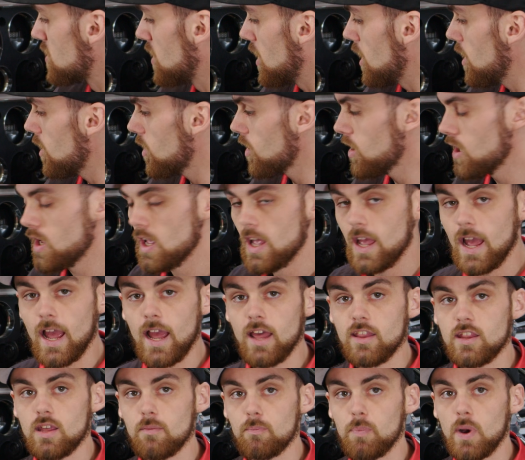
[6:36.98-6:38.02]
here
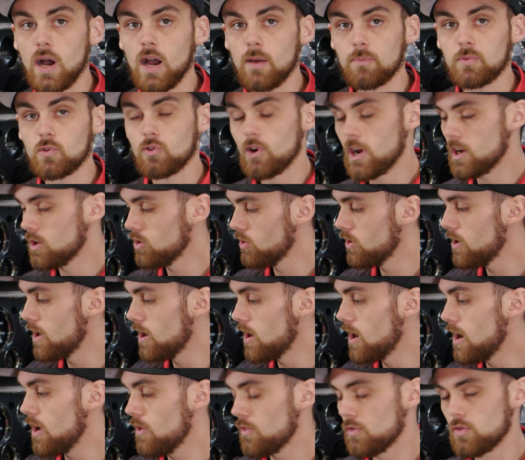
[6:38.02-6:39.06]
and then pop the
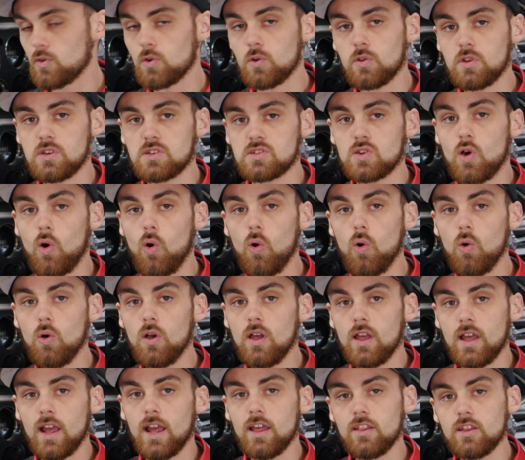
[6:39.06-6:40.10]
regulator out through this hole
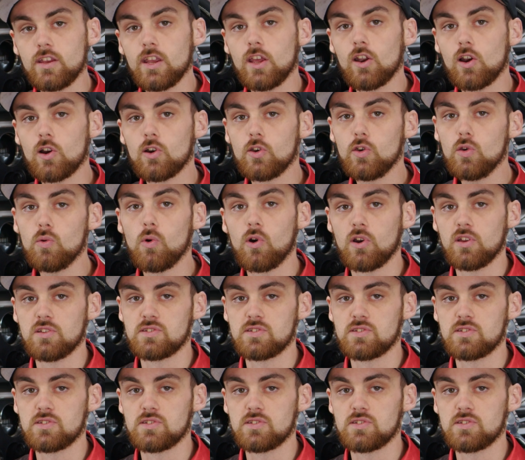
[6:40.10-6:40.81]
and then get our new one